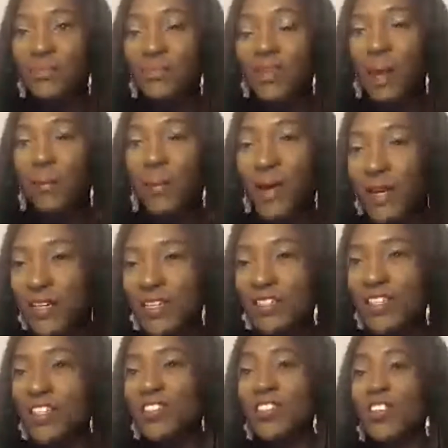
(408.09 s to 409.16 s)
paying
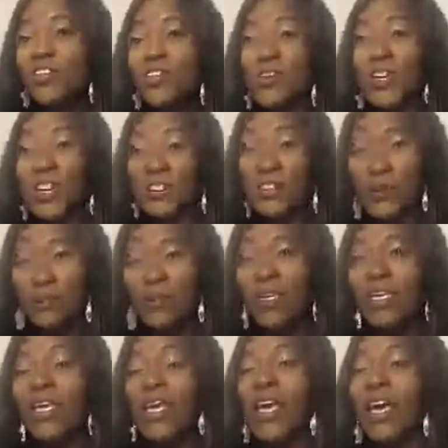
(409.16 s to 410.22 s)
attention, you're hearing me,
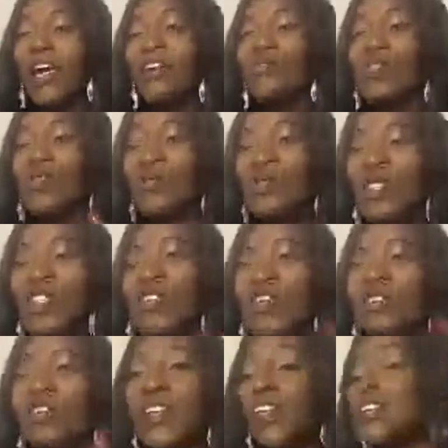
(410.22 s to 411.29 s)
and you're really
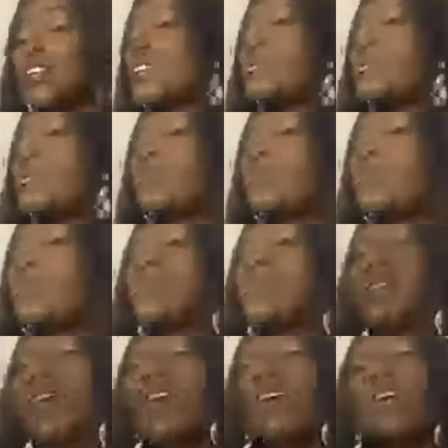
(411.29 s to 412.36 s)
connecting with what I'm
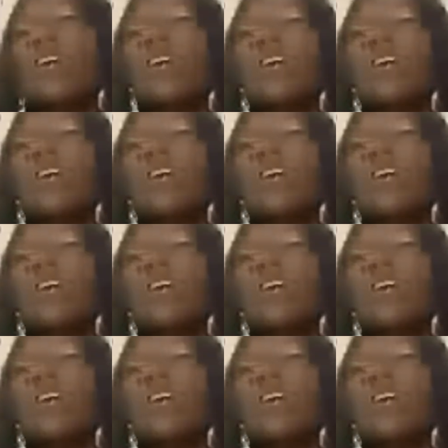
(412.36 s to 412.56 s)
saying.